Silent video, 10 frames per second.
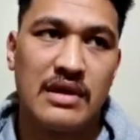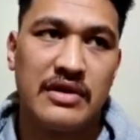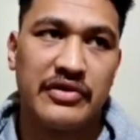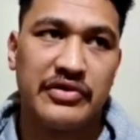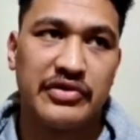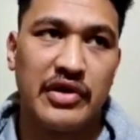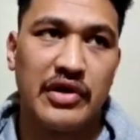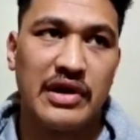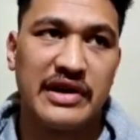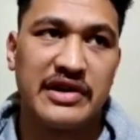So
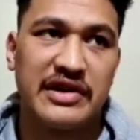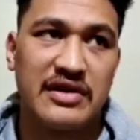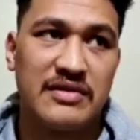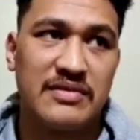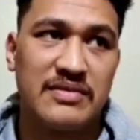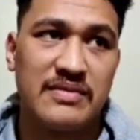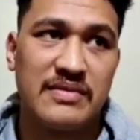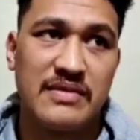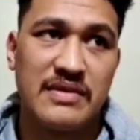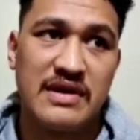like, you know,
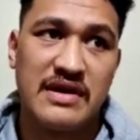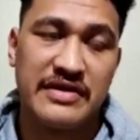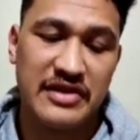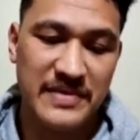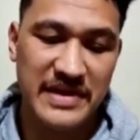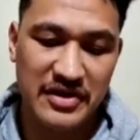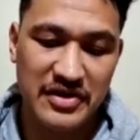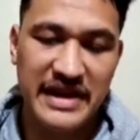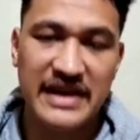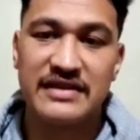that'll be a good
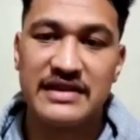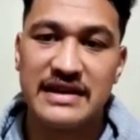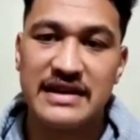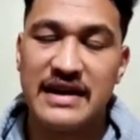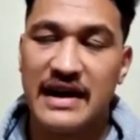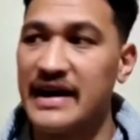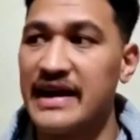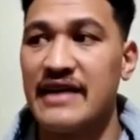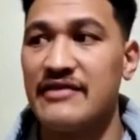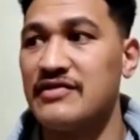end of the year. I
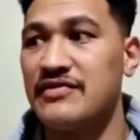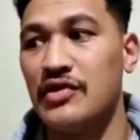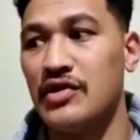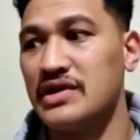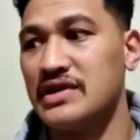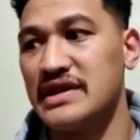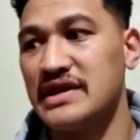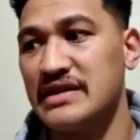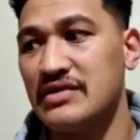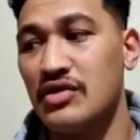haven't fought
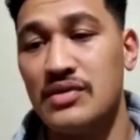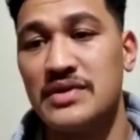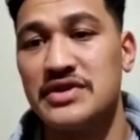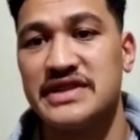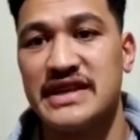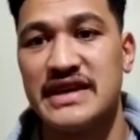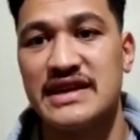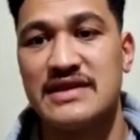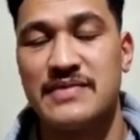in almost a year.